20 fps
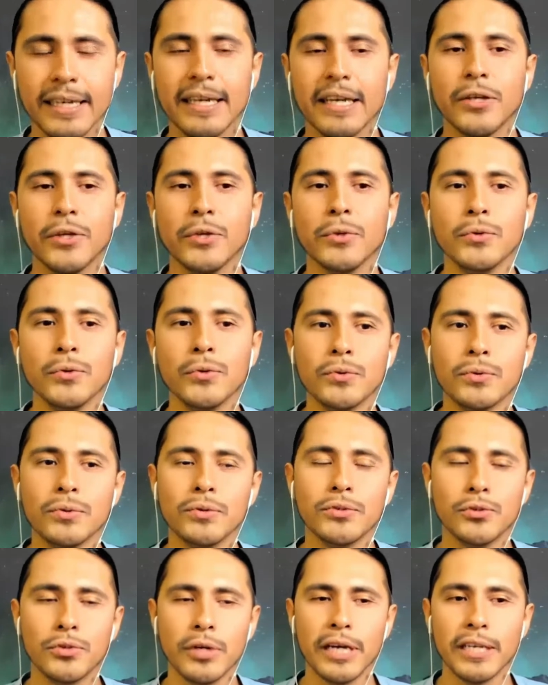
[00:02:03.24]
you
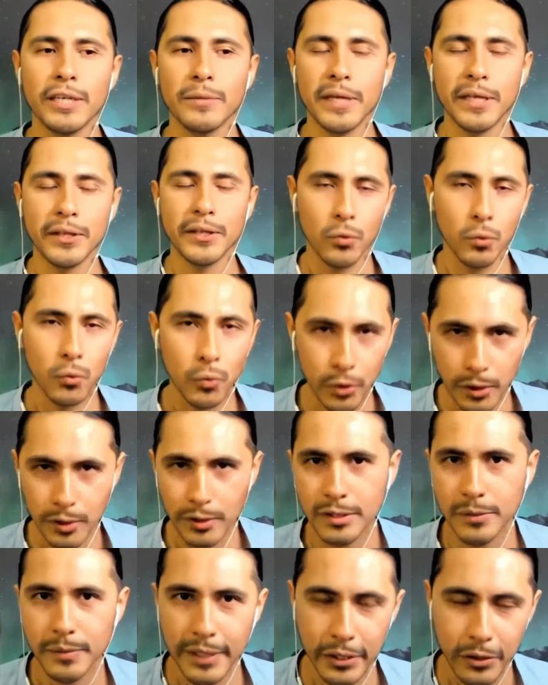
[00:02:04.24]
try to make the
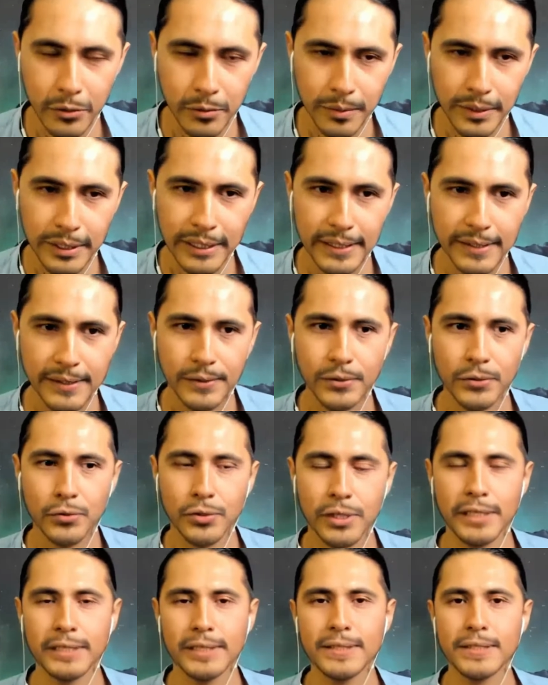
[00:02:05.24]
world a better place. You
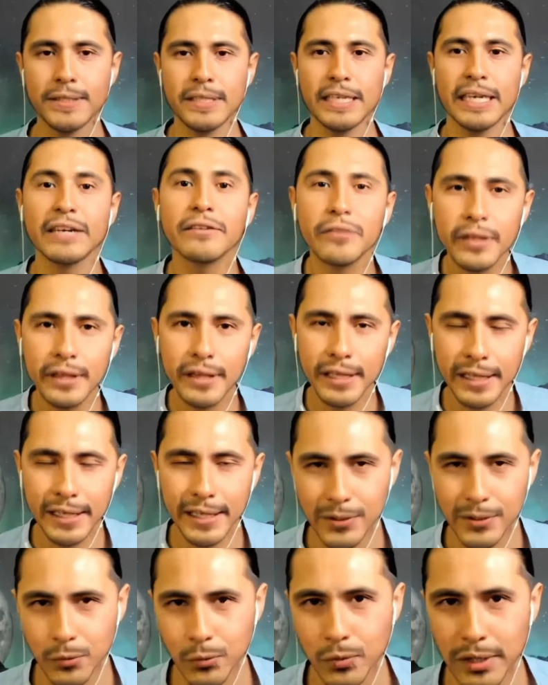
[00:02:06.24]
try to see everything
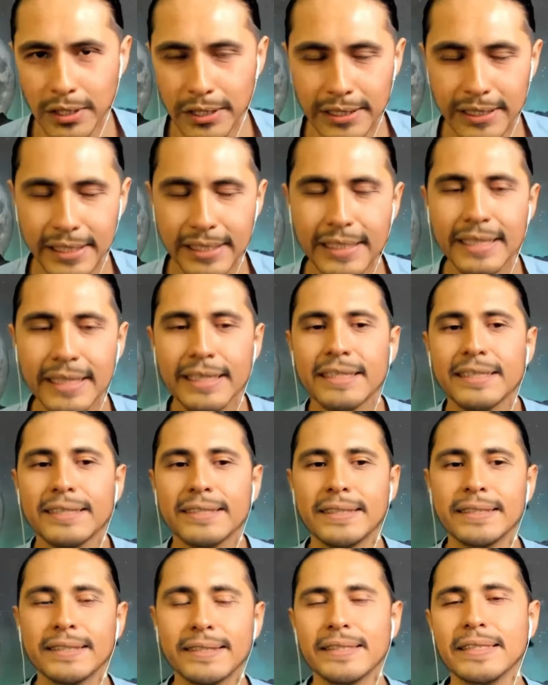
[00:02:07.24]
as one,
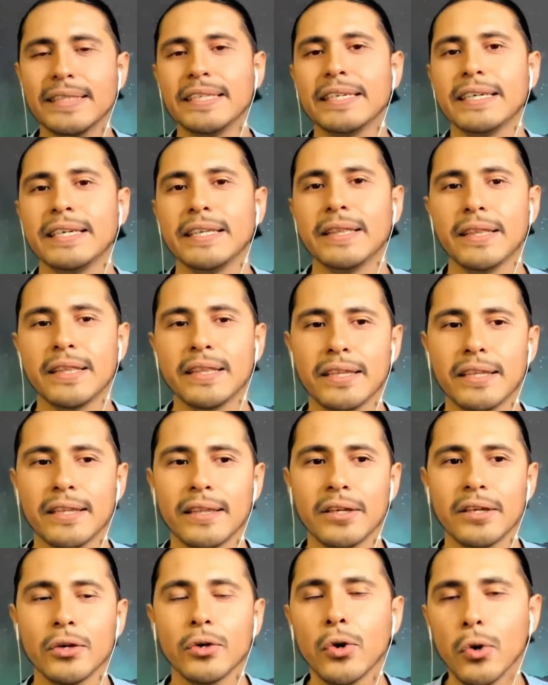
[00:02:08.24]
since in the end,
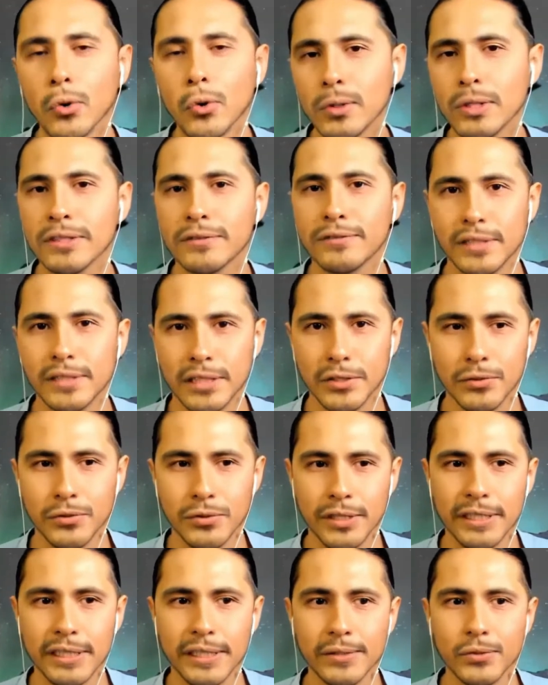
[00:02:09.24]
the goal of
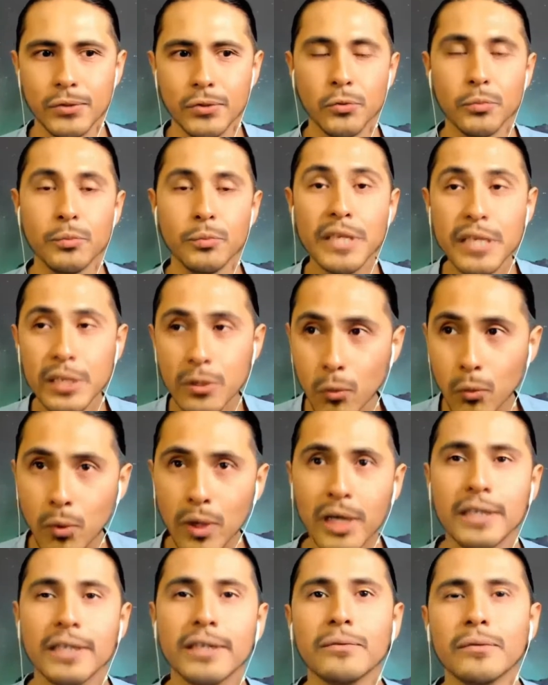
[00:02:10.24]
Tantra is to be
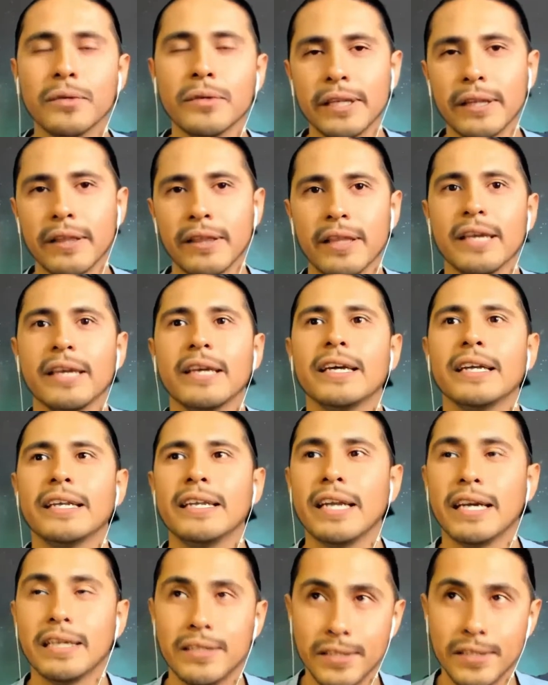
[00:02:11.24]
one with
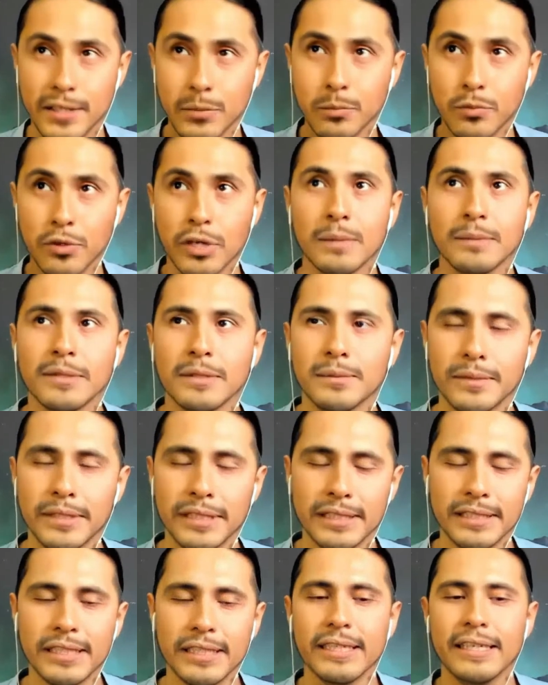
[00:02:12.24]
not just Brahma,
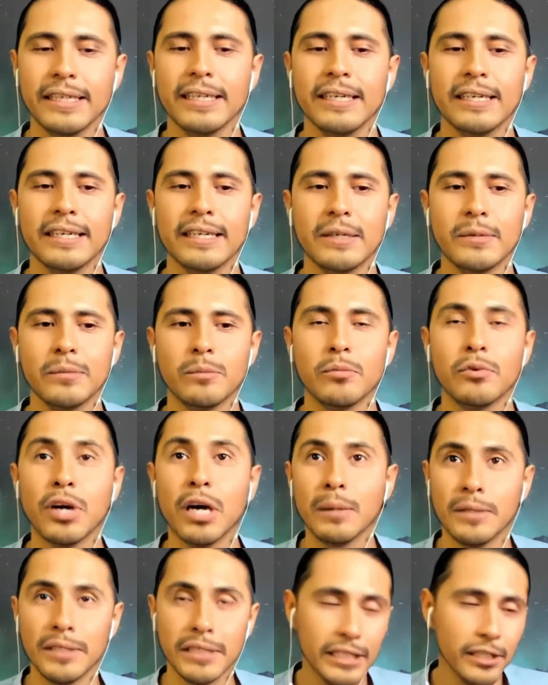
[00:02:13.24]
but
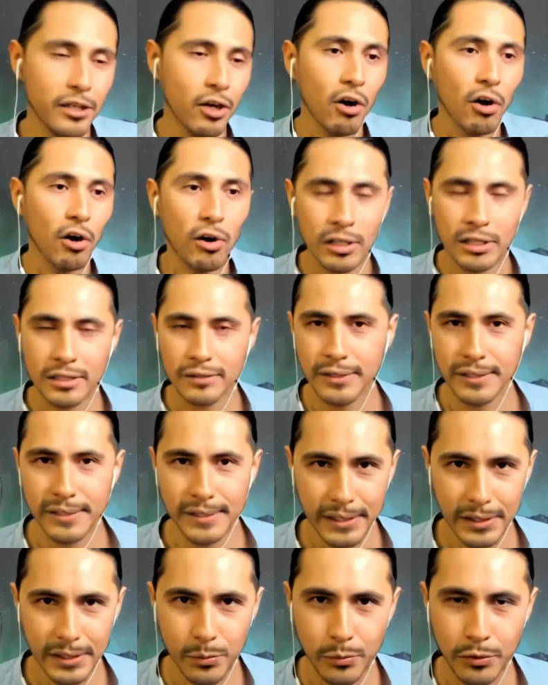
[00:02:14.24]
Brahma in all of
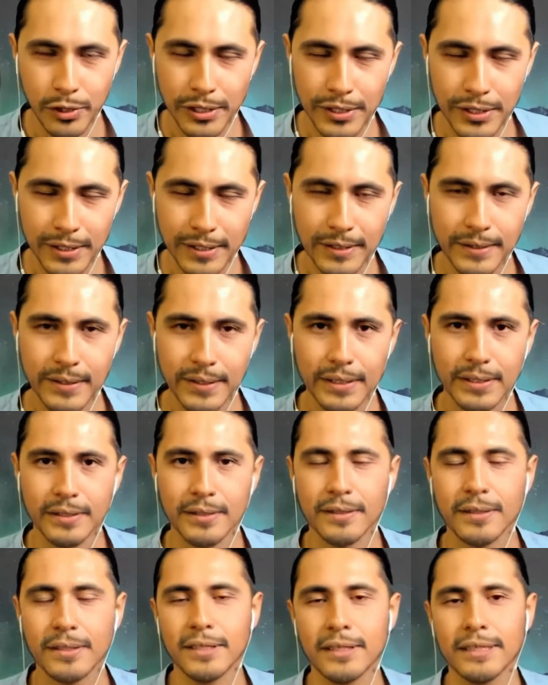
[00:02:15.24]
its expressions and